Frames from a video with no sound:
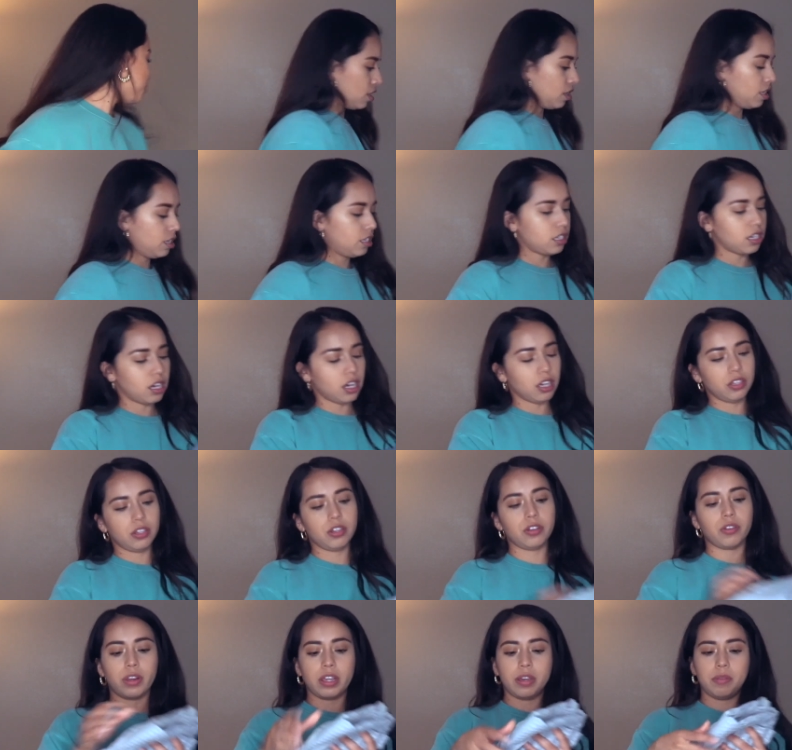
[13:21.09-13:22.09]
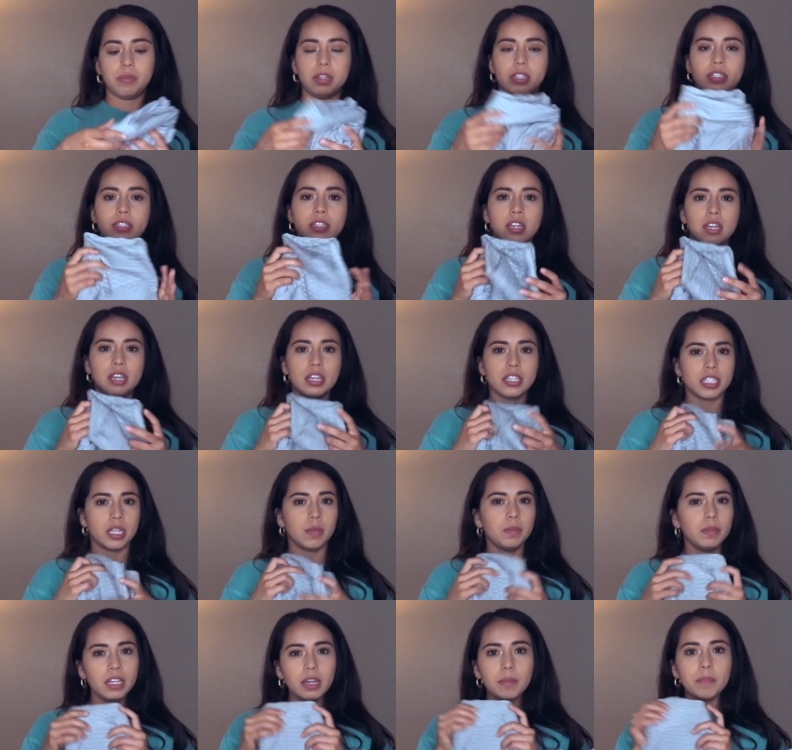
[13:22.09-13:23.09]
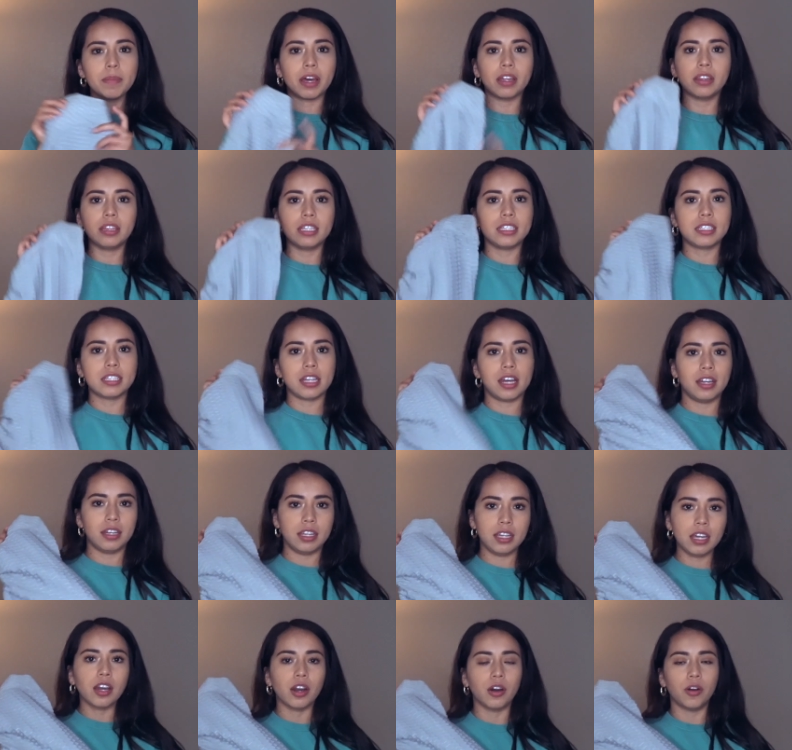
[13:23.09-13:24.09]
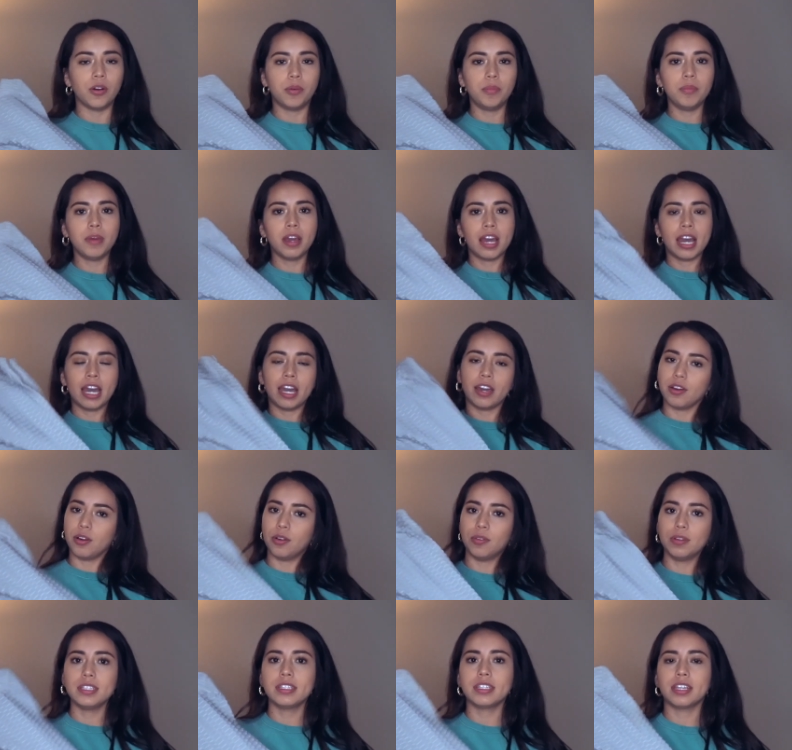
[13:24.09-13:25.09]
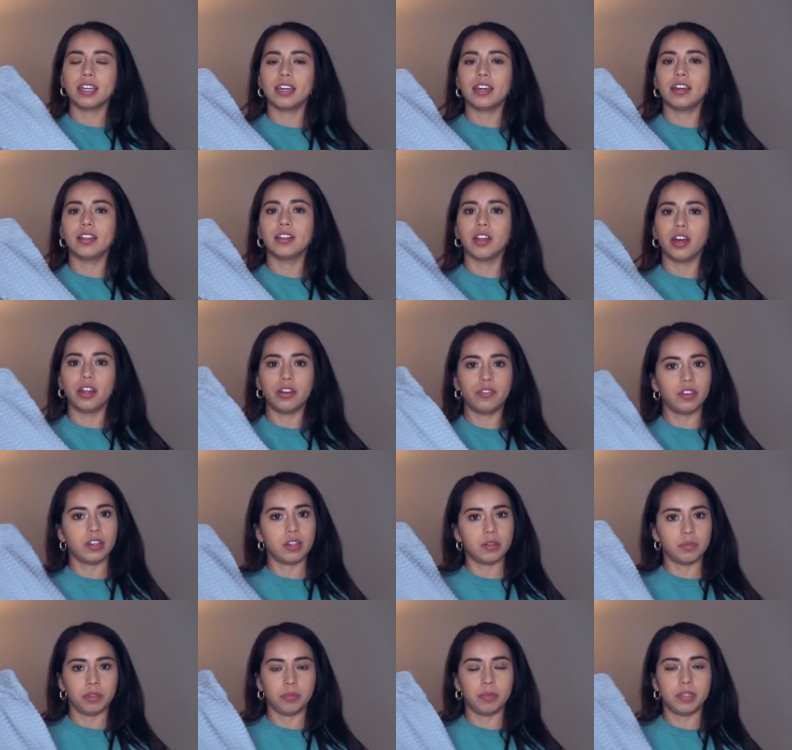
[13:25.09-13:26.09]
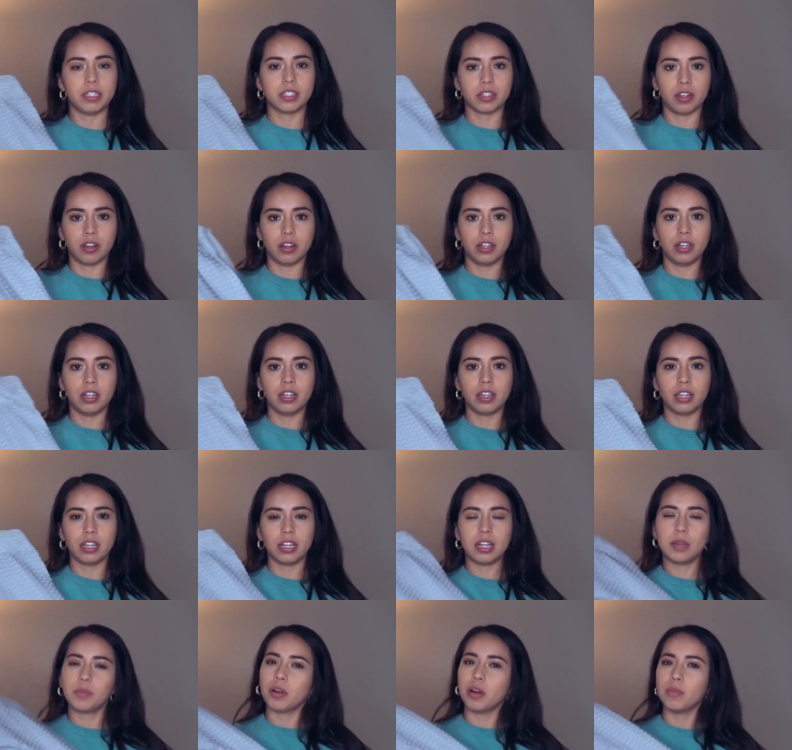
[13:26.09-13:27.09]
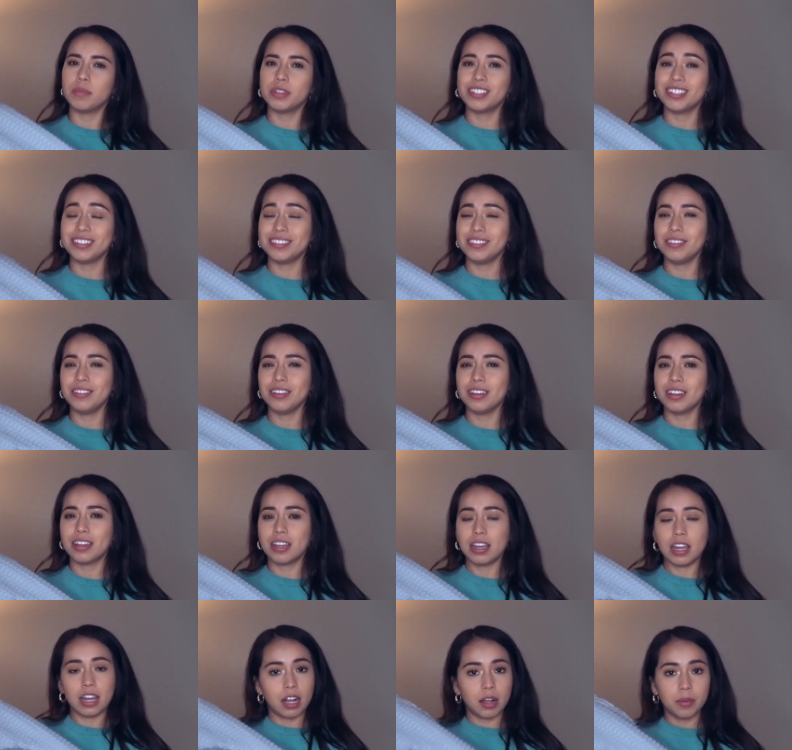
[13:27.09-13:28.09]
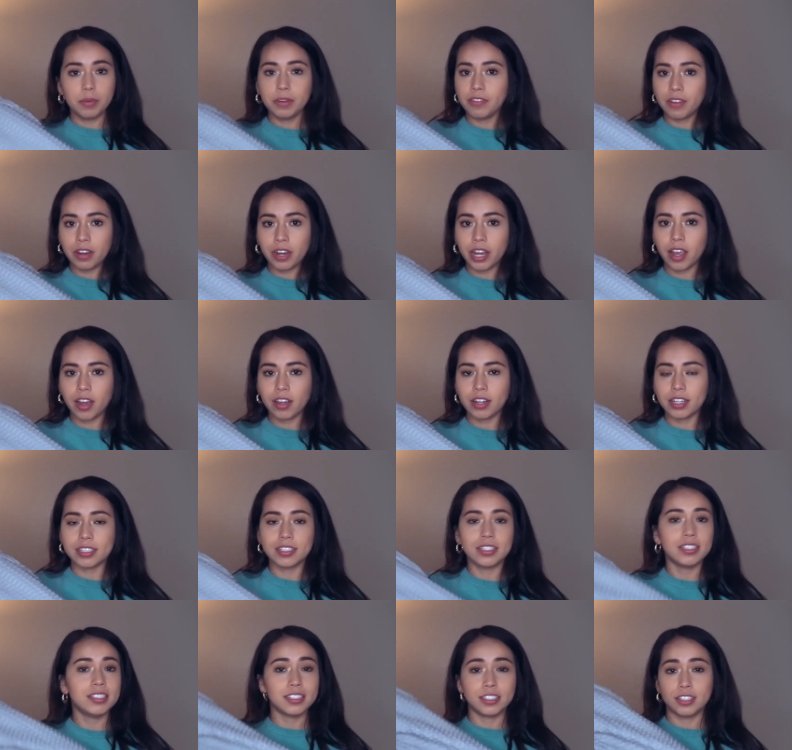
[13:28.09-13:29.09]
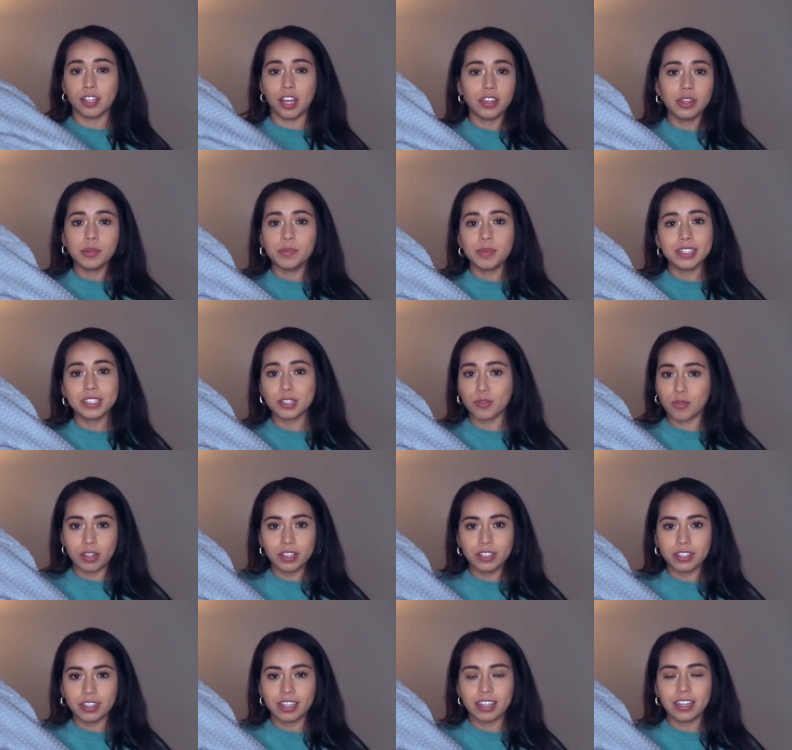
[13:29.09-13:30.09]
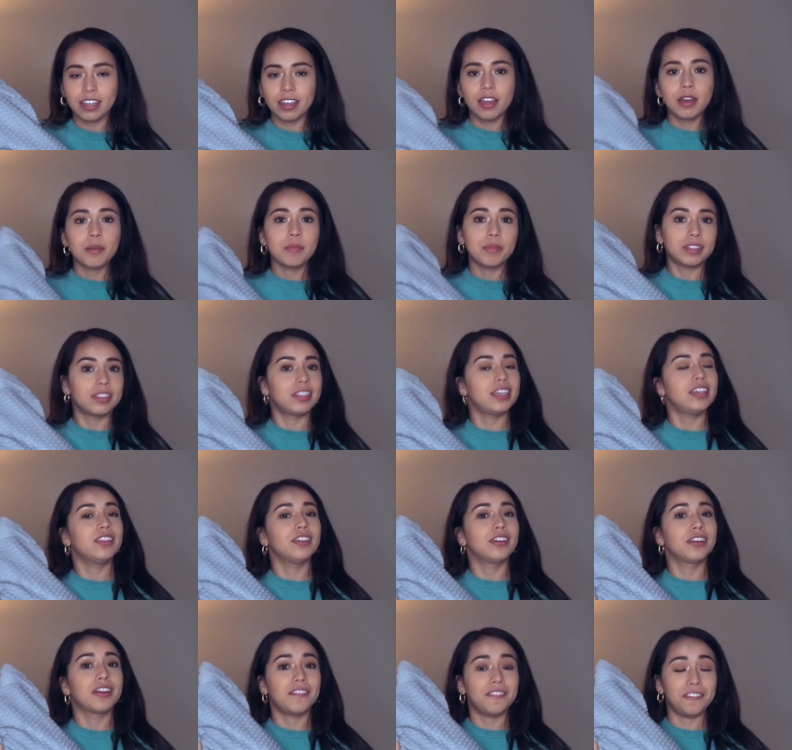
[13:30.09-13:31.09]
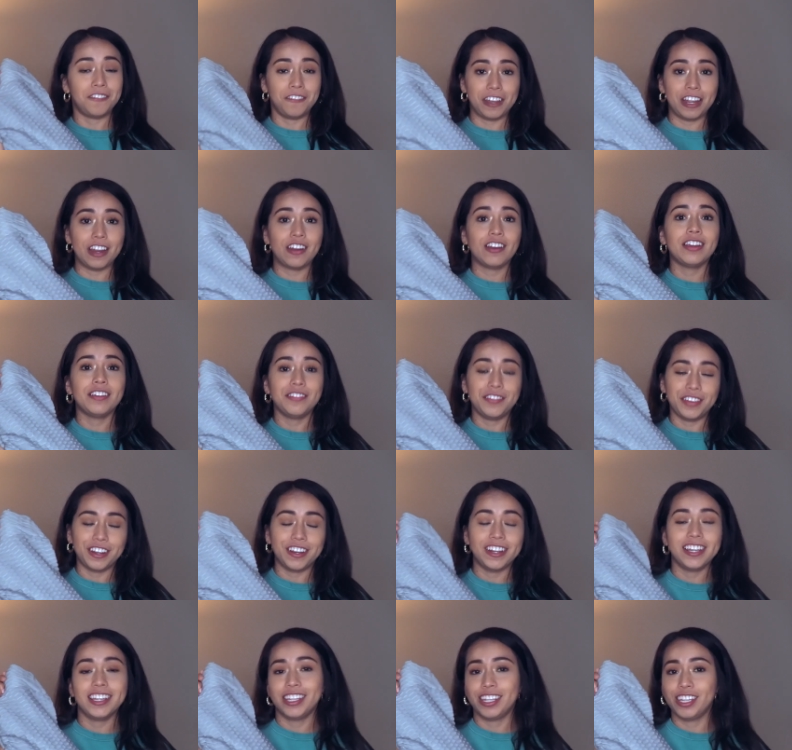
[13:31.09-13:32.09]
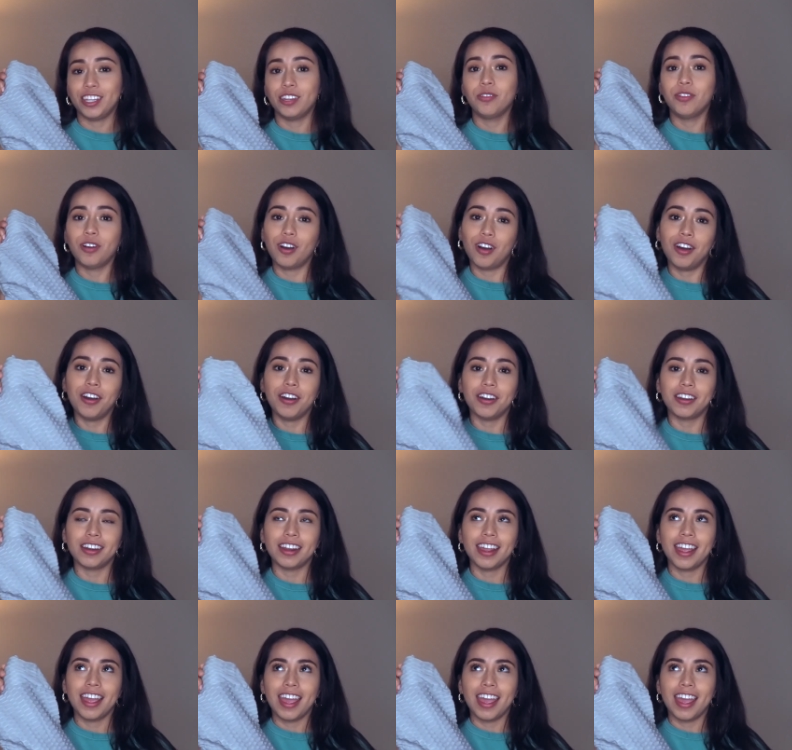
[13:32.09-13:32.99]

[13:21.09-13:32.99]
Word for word: These other gray ones, something about these honeycomb, I always get a lot of compliments on. And I promise you, I'll be very honest, this is not the best quality, but they look very, very cute on.